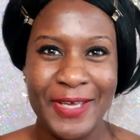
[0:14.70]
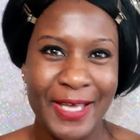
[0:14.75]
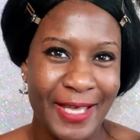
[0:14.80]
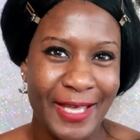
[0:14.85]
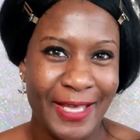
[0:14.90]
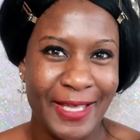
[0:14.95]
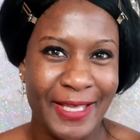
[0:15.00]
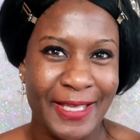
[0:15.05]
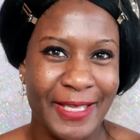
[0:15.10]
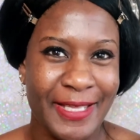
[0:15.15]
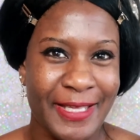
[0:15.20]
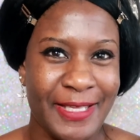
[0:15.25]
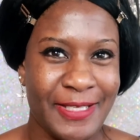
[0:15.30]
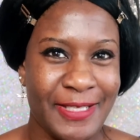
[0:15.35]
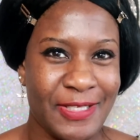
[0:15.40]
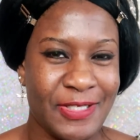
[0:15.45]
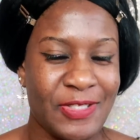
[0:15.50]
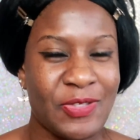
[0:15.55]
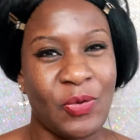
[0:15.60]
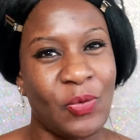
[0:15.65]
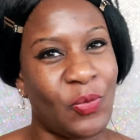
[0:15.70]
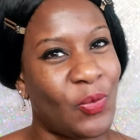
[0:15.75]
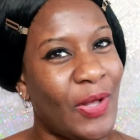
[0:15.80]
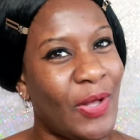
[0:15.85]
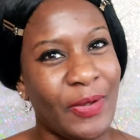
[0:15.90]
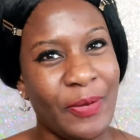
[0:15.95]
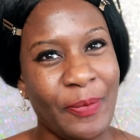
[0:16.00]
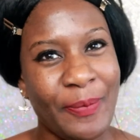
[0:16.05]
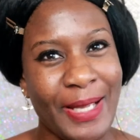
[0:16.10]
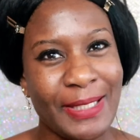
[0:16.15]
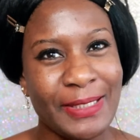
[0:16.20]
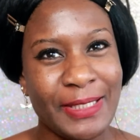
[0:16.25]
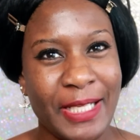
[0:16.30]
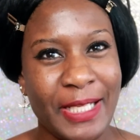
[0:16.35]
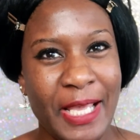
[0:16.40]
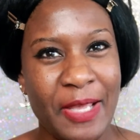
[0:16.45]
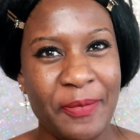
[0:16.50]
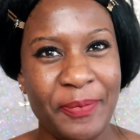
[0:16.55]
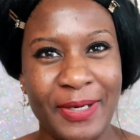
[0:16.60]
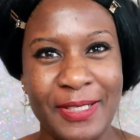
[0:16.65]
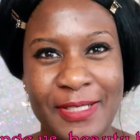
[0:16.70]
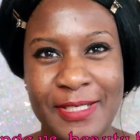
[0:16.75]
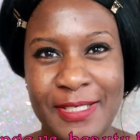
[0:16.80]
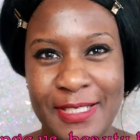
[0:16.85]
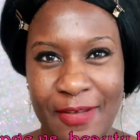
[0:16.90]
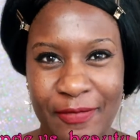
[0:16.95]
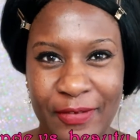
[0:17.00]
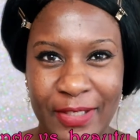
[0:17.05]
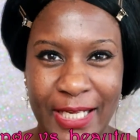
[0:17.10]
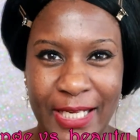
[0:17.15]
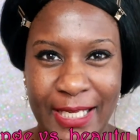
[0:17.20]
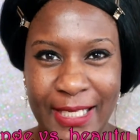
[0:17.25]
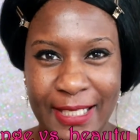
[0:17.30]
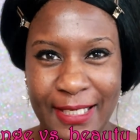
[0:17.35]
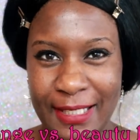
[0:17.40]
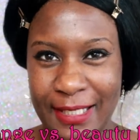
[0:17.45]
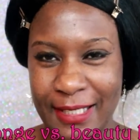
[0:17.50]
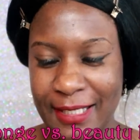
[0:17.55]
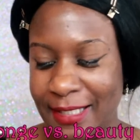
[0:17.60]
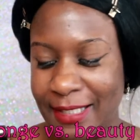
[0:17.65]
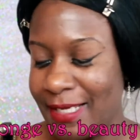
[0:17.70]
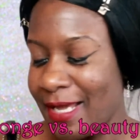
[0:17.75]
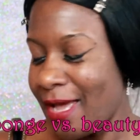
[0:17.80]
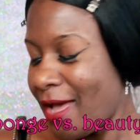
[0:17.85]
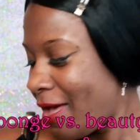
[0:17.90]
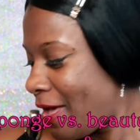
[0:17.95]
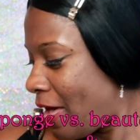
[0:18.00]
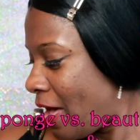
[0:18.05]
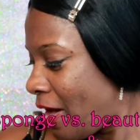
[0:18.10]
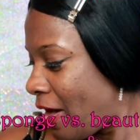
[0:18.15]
guys, welcome back to K-Posh 780.